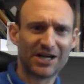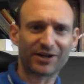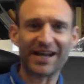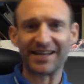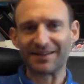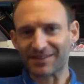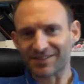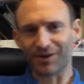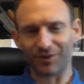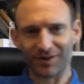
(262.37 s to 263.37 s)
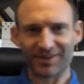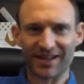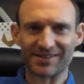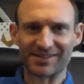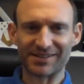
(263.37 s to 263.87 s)
Okay, so
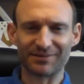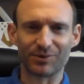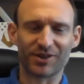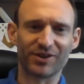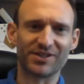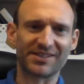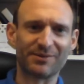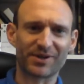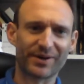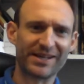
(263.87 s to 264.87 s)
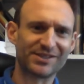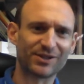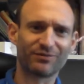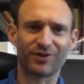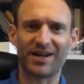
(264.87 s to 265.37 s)
that's Maundy Thursday. We're going into
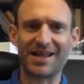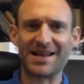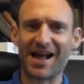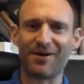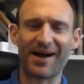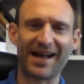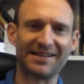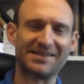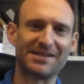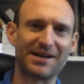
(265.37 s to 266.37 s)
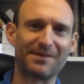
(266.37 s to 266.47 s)
Good Friday now, and